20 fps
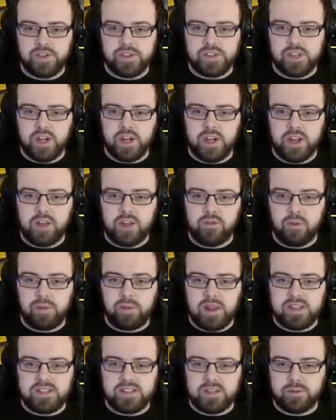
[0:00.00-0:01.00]
Just cut it and
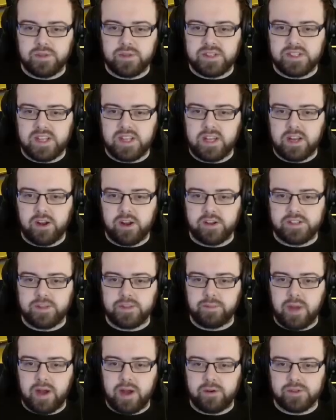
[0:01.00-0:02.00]
replace it with the scene in
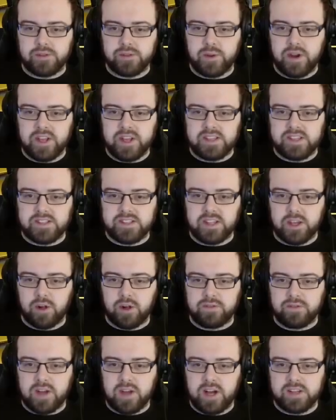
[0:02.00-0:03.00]
Austin Powers where he gets the
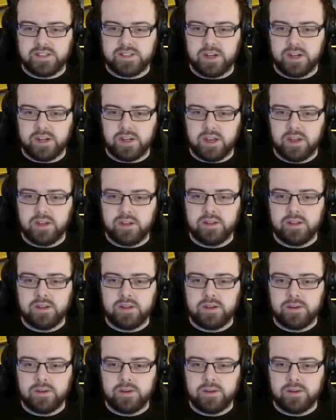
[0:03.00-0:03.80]
golf cart stuck.